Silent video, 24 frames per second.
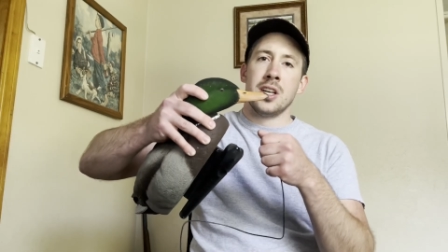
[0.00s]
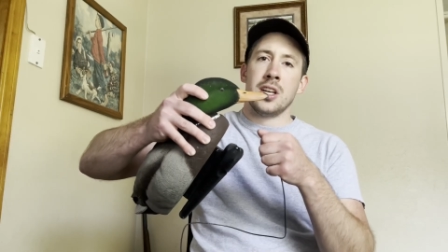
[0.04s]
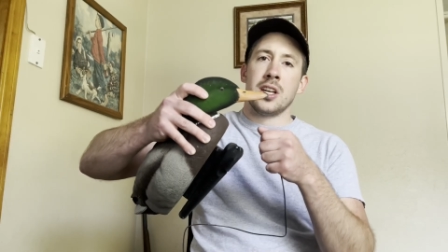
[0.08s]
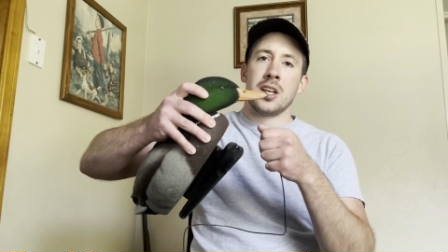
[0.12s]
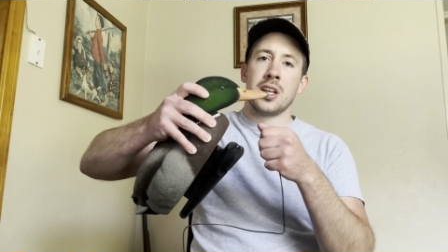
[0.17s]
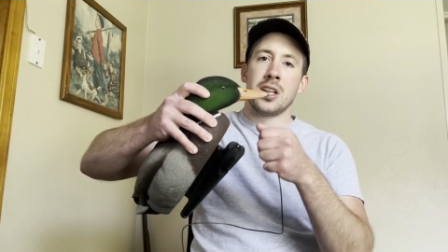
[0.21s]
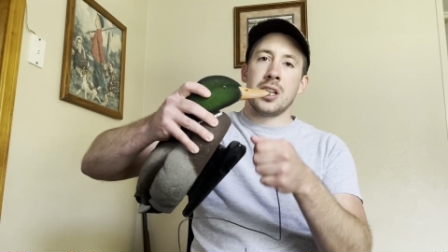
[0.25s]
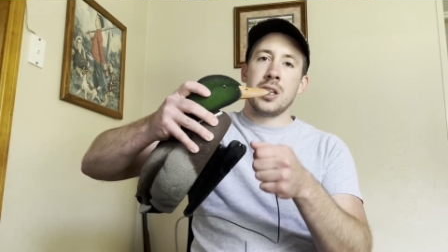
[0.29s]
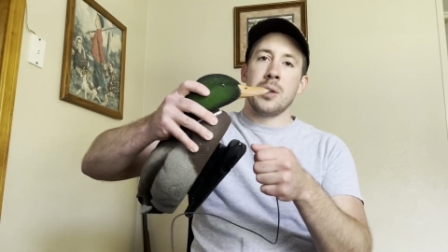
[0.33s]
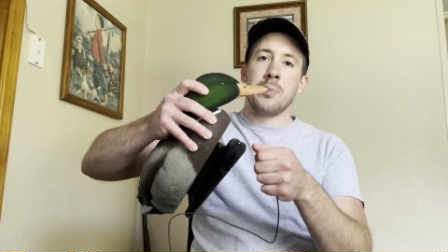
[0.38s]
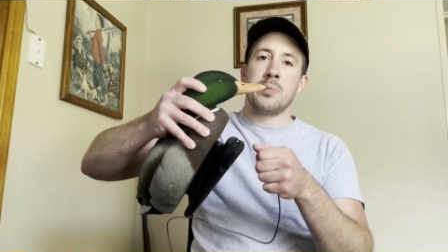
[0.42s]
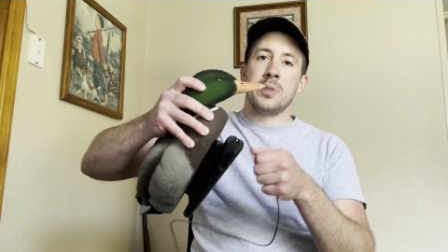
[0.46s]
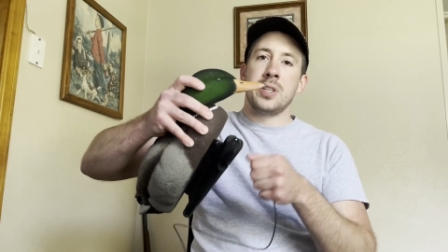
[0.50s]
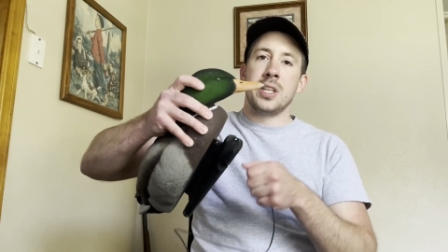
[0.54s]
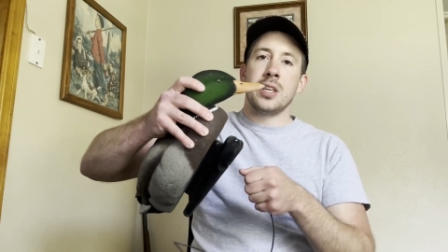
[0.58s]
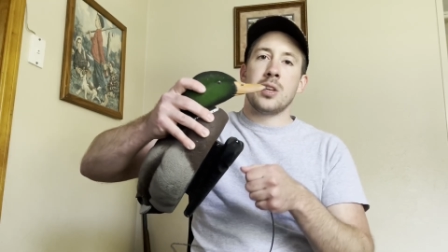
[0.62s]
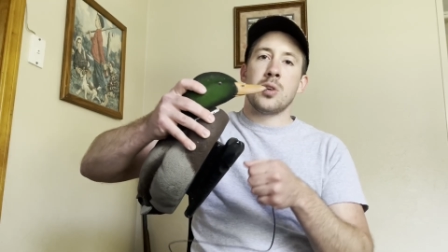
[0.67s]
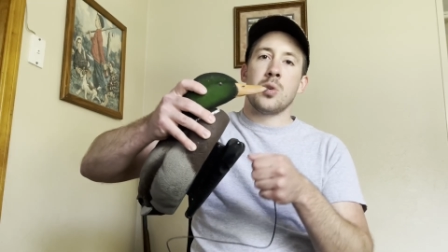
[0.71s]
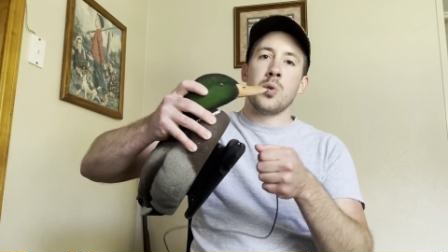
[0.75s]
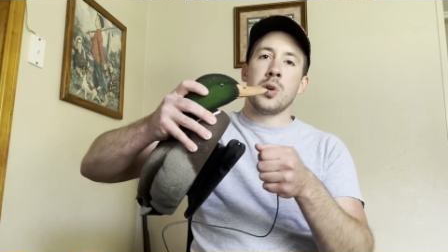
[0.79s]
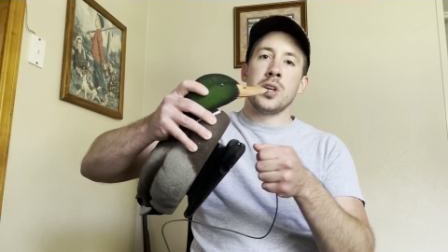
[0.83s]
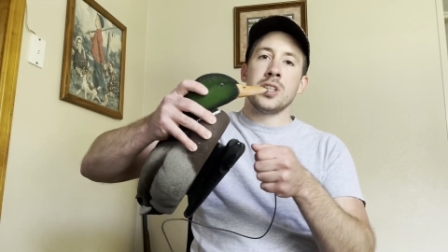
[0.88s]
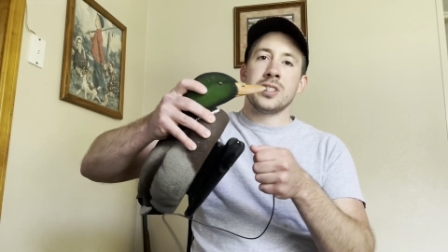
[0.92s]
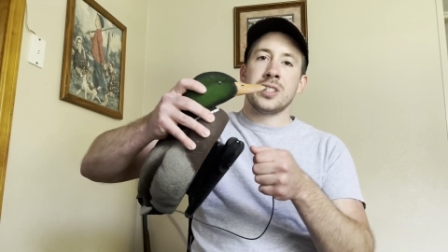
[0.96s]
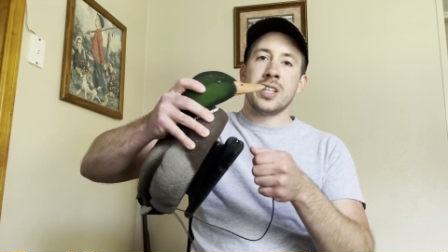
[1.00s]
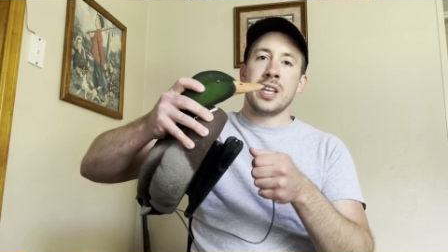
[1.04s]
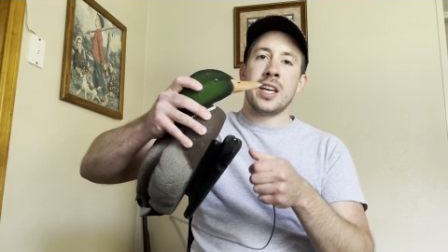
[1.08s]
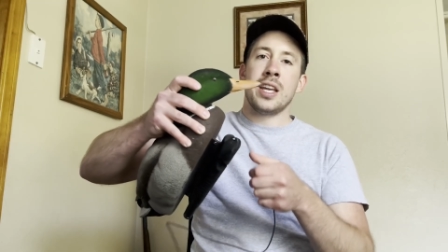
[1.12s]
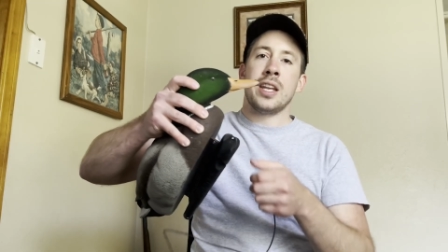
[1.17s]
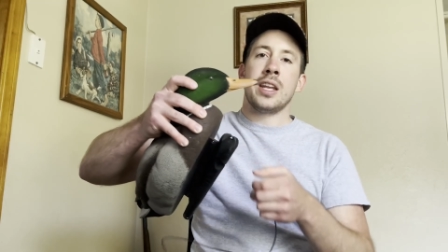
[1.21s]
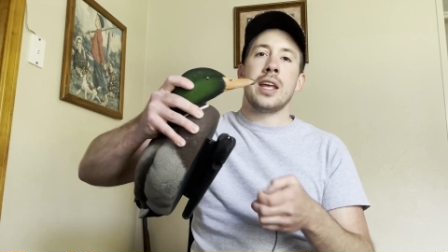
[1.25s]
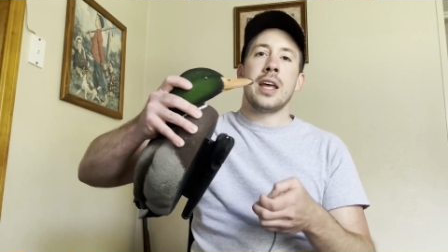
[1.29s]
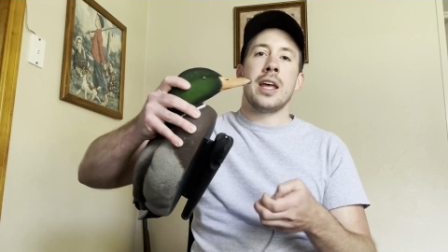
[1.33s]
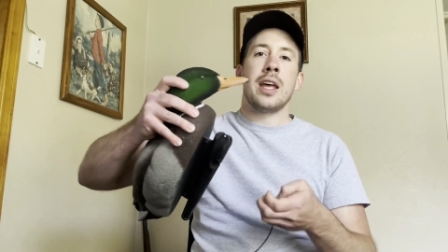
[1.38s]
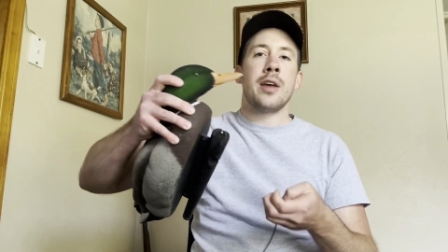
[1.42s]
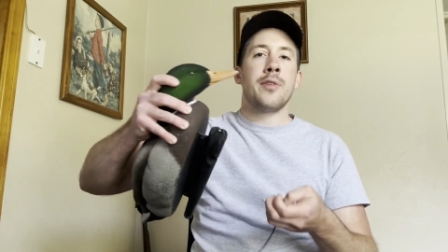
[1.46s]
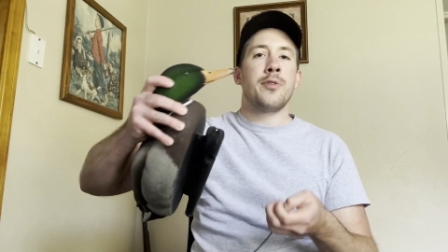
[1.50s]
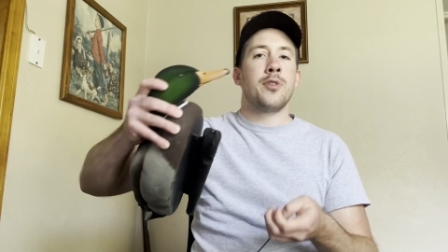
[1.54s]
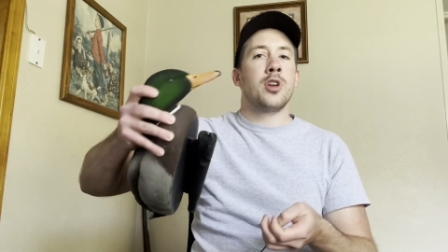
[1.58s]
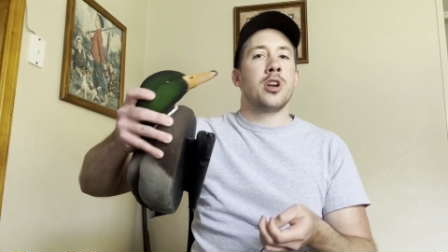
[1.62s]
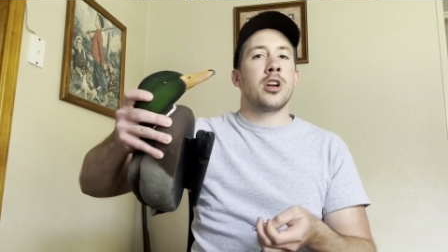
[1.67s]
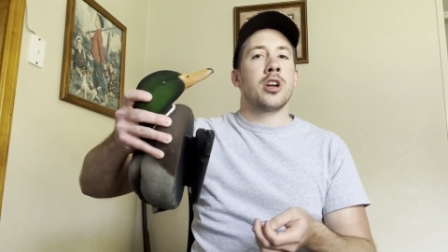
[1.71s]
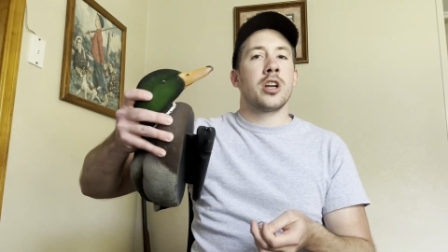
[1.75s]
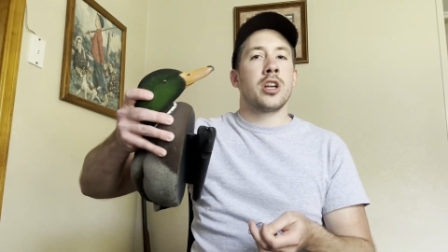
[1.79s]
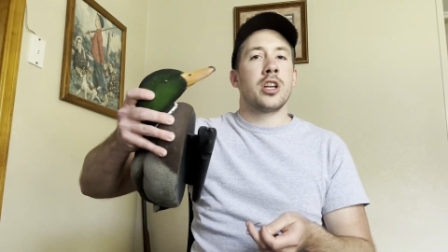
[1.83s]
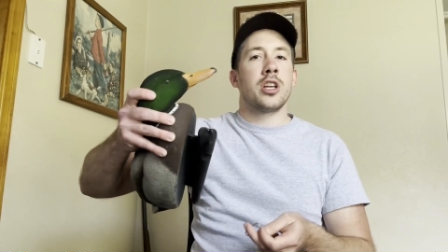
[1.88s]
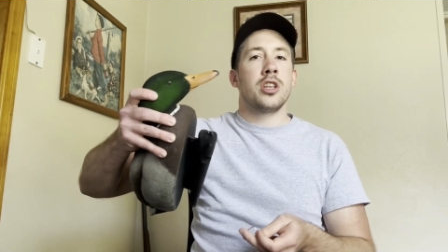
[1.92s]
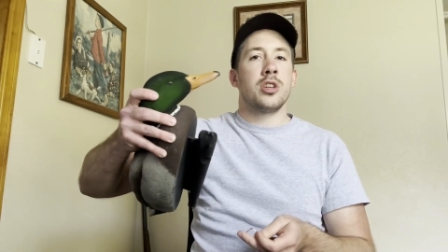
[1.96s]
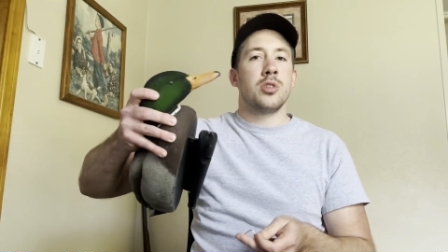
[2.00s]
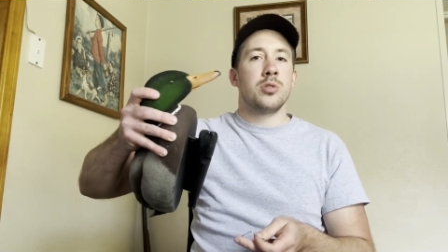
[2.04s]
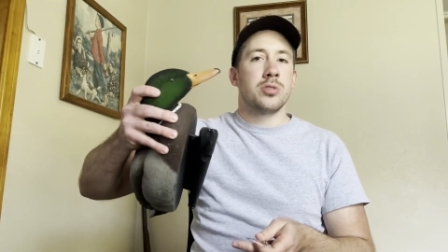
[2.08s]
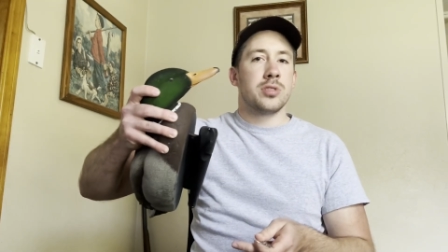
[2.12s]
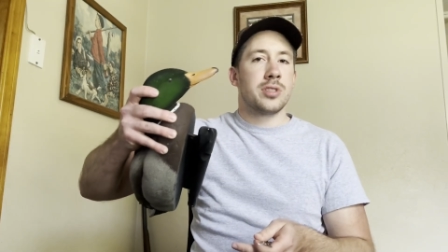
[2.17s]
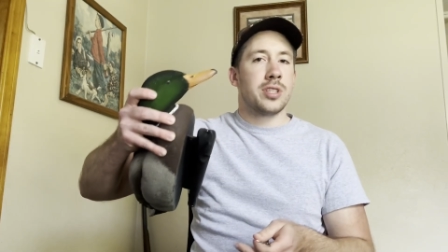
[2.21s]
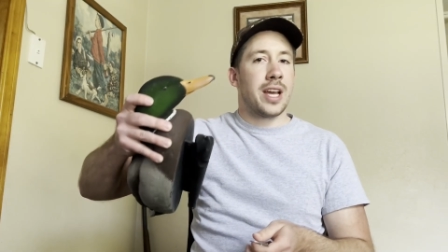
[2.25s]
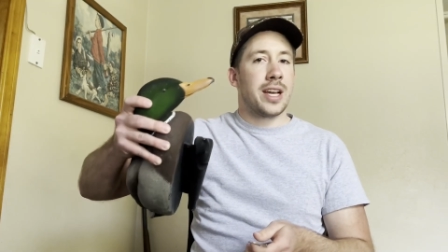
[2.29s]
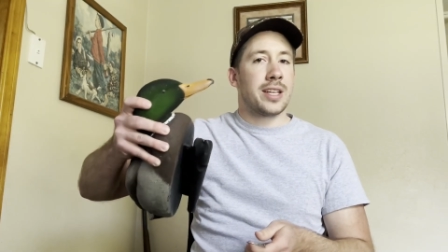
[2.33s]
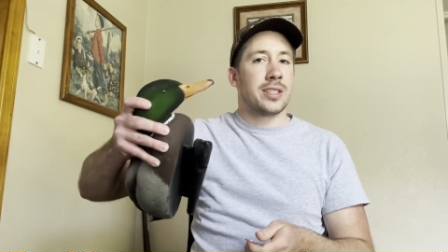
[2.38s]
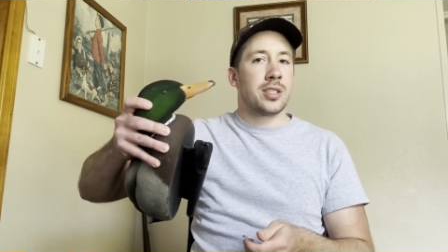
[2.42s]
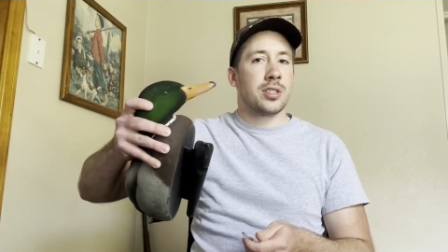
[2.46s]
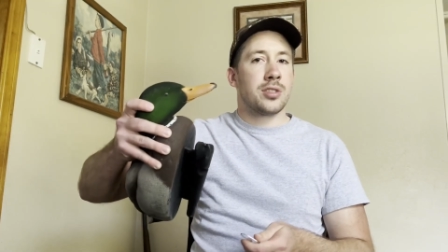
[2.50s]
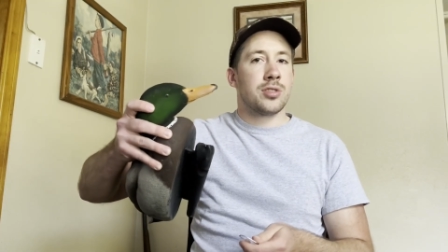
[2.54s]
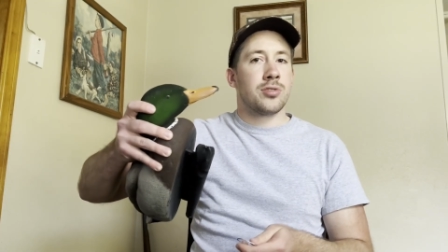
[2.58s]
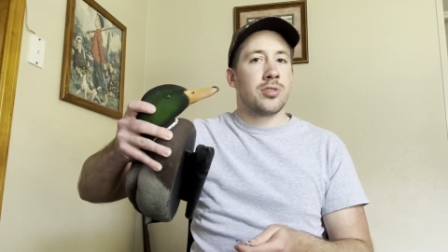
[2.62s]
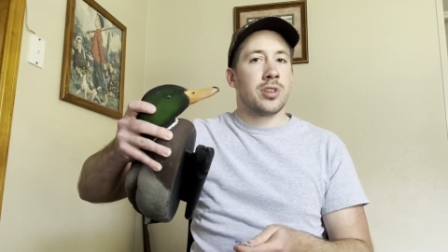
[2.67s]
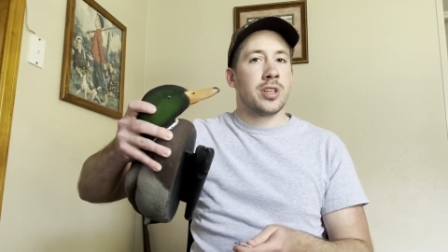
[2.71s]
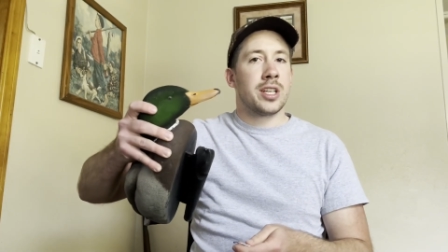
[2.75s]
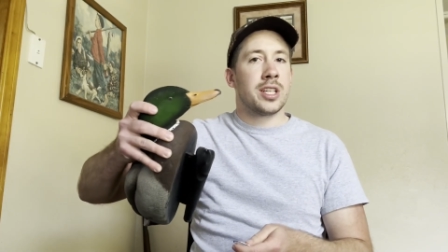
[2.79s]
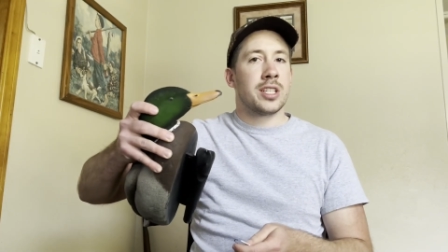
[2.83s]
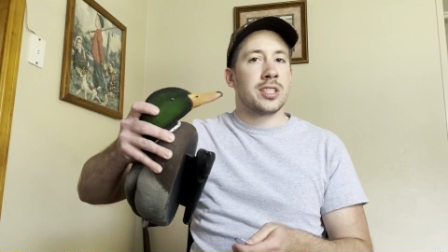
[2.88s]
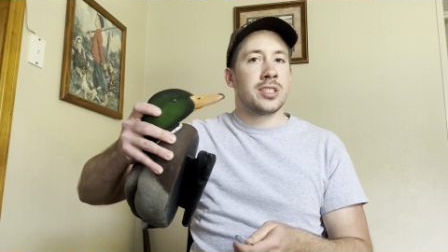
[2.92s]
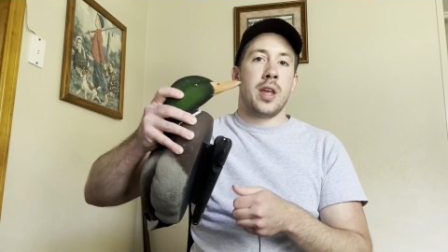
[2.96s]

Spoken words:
clip decoys in if you're going to use Texas rigs.